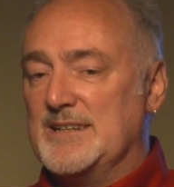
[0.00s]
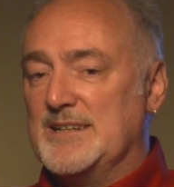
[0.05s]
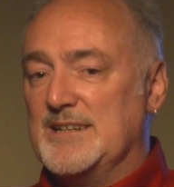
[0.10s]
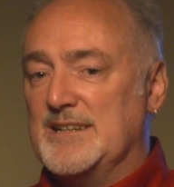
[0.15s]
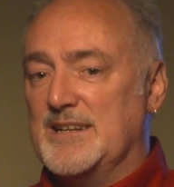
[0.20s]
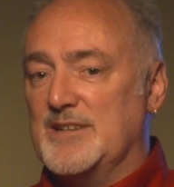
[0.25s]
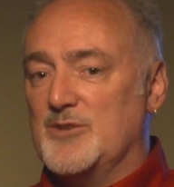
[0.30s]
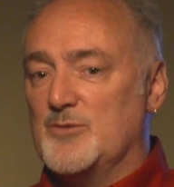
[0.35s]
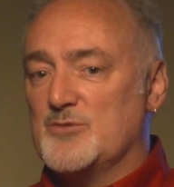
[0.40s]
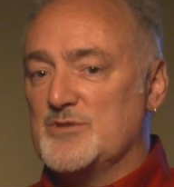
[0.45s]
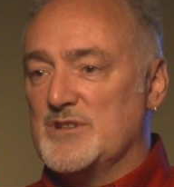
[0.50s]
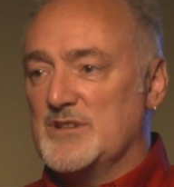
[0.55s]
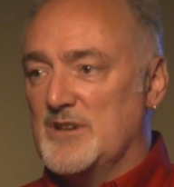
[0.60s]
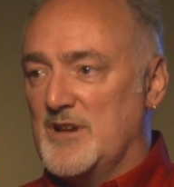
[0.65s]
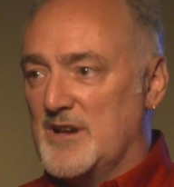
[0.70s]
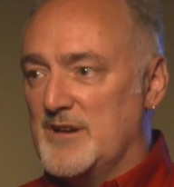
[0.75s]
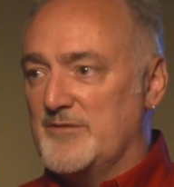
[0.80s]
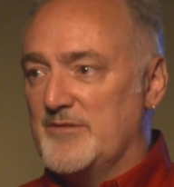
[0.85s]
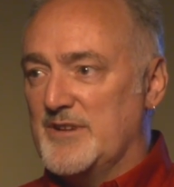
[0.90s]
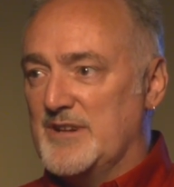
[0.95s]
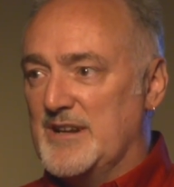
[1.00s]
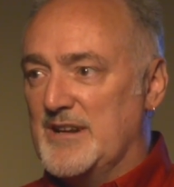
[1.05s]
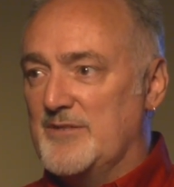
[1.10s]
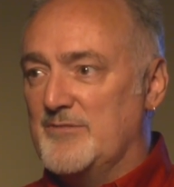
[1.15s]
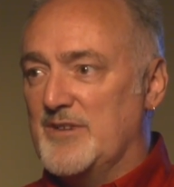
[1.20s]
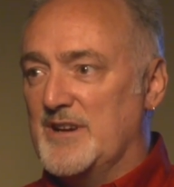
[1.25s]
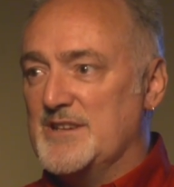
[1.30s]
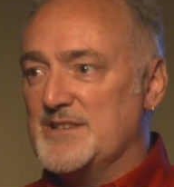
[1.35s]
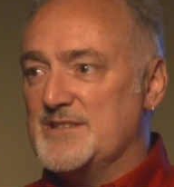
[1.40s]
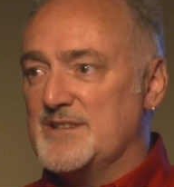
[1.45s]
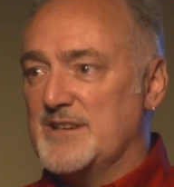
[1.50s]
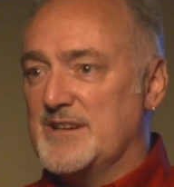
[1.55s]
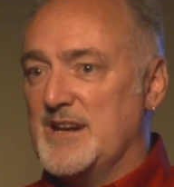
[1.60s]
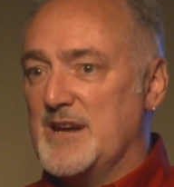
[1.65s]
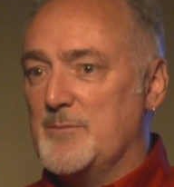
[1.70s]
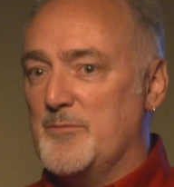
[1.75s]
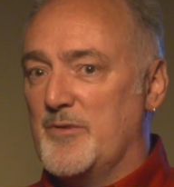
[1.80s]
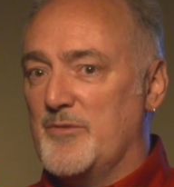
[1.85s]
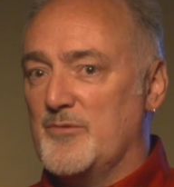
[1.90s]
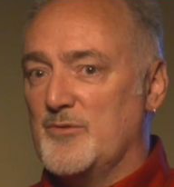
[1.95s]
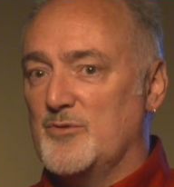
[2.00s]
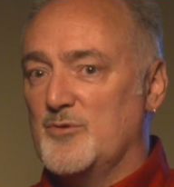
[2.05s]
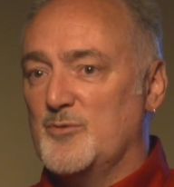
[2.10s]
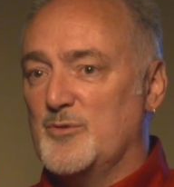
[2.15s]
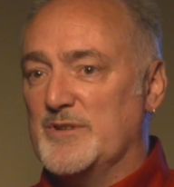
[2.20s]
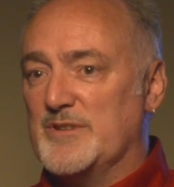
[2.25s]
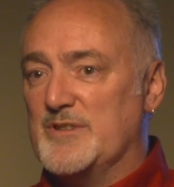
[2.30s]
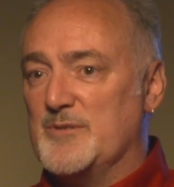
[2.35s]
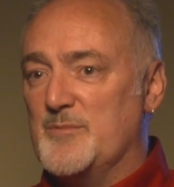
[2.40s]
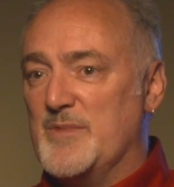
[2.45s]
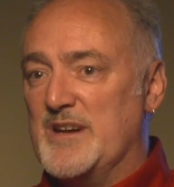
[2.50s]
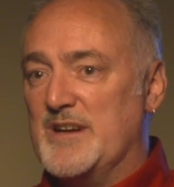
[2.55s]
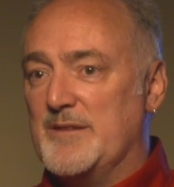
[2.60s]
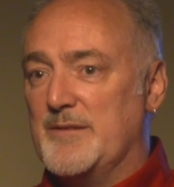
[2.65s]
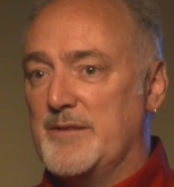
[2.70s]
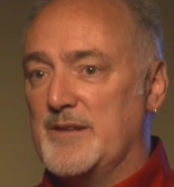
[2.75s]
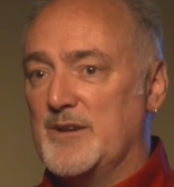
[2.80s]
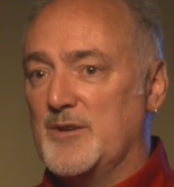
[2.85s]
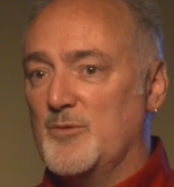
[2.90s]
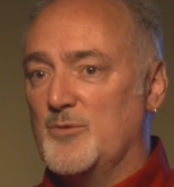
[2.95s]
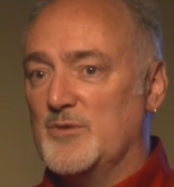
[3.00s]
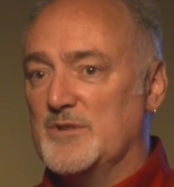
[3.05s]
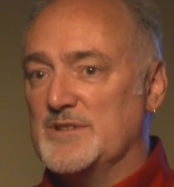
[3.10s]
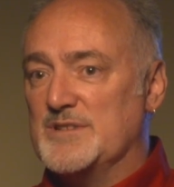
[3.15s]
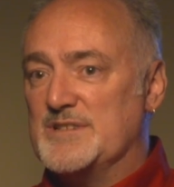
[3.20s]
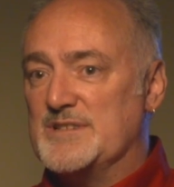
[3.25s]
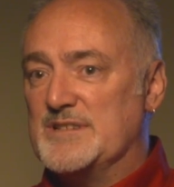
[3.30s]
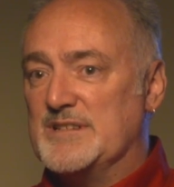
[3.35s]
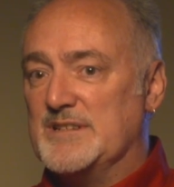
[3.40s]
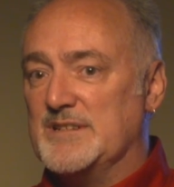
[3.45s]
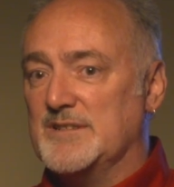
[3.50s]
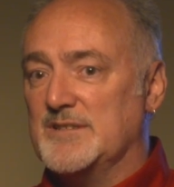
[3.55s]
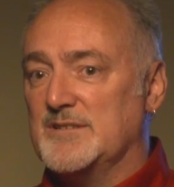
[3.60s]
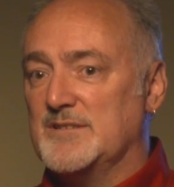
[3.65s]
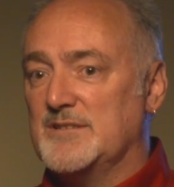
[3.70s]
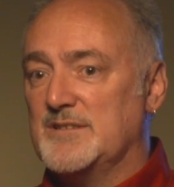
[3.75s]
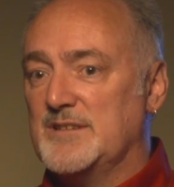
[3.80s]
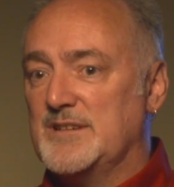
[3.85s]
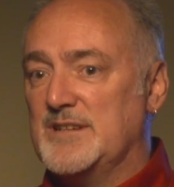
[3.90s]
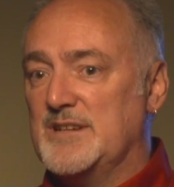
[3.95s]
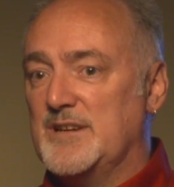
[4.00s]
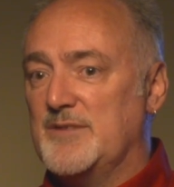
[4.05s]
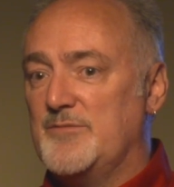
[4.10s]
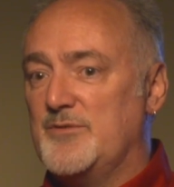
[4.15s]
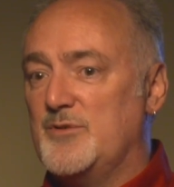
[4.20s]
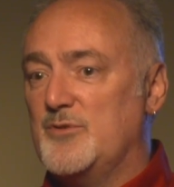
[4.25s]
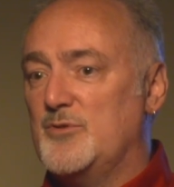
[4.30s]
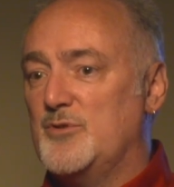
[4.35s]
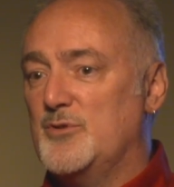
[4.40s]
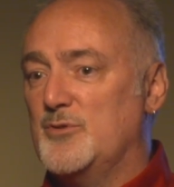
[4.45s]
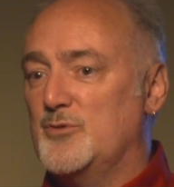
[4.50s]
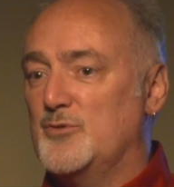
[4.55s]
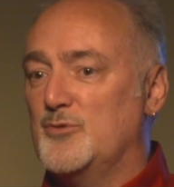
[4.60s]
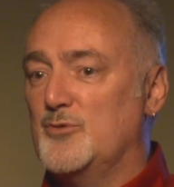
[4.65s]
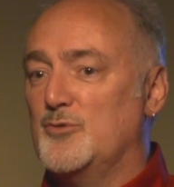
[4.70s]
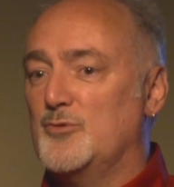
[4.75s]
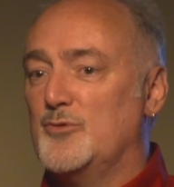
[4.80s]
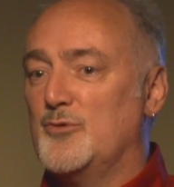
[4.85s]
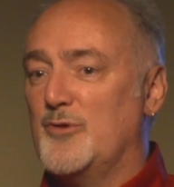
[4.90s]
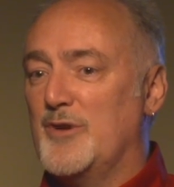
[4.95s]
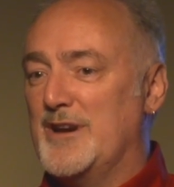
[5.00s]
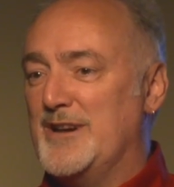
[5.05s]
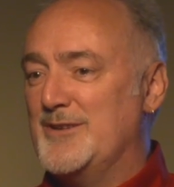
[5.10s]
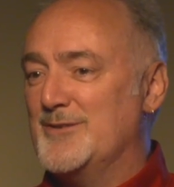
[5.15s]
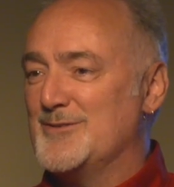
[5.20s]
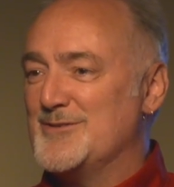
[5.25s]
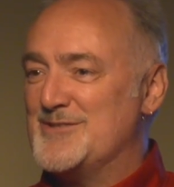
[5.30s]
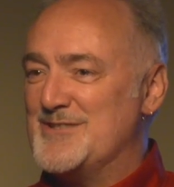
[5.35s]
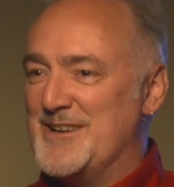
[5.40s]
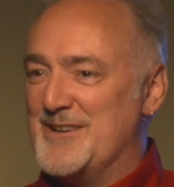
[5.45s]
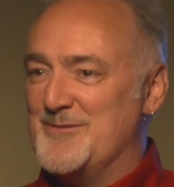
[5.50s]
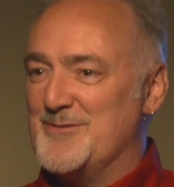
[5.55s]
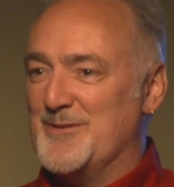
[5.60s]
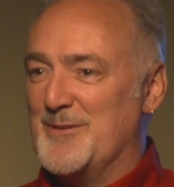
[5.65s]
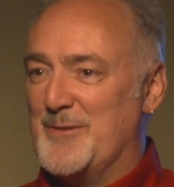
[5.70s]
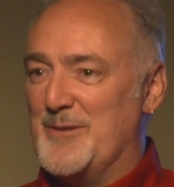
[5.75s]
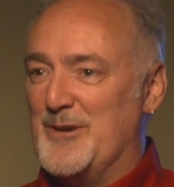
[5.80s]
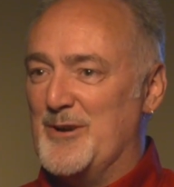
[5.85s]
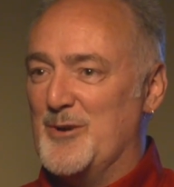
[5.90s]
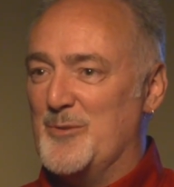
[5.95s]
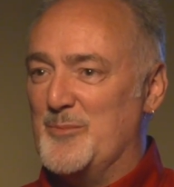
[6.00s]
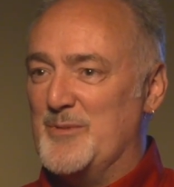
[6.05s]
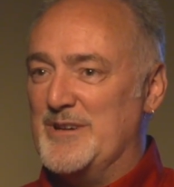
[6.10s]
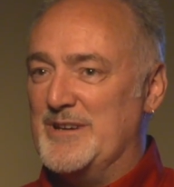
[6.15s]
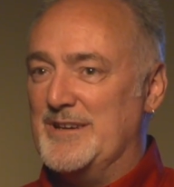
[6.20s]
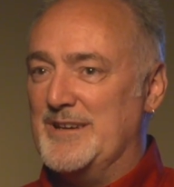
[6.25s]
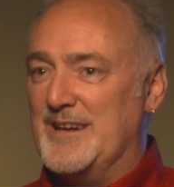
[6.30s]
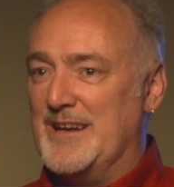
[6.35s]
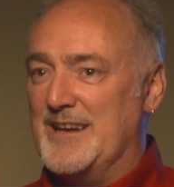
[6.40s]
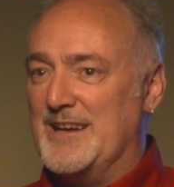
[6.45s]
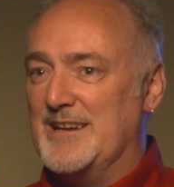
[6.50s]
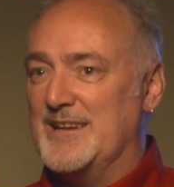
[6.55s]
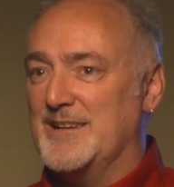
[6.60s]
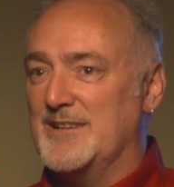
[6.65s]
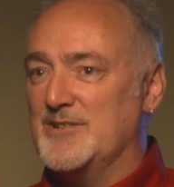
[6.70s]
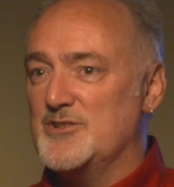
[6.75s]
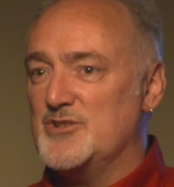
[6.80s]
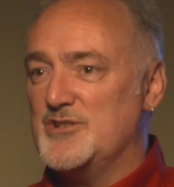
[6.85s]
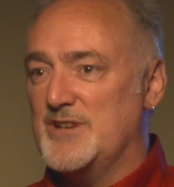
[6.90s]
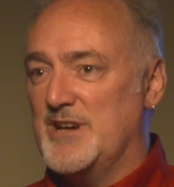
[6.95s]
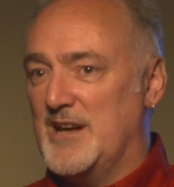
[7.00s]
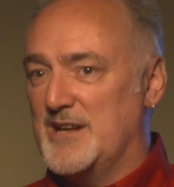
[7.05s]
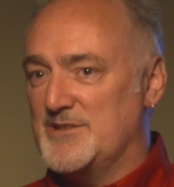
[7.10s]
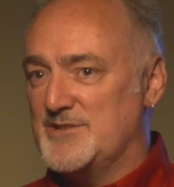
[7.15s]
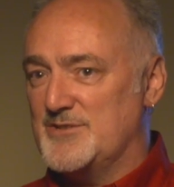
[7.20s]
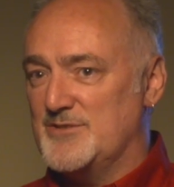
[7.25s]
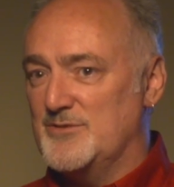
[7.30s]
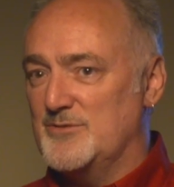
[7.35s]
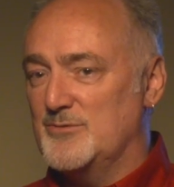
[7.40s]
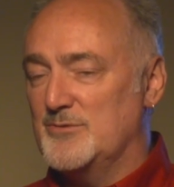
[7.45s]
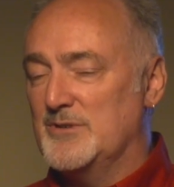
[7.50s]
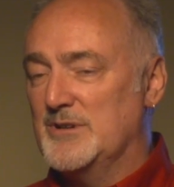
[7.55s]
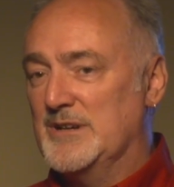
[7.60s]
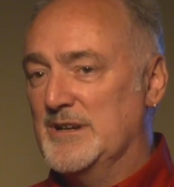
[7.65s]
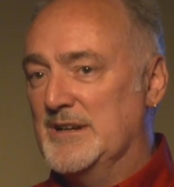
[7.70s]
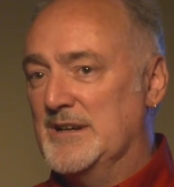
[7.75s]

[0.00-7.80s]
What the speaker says: And there was a lot of advice that came through, but the main thing was if you do cranial sacral therapy and shiatsu,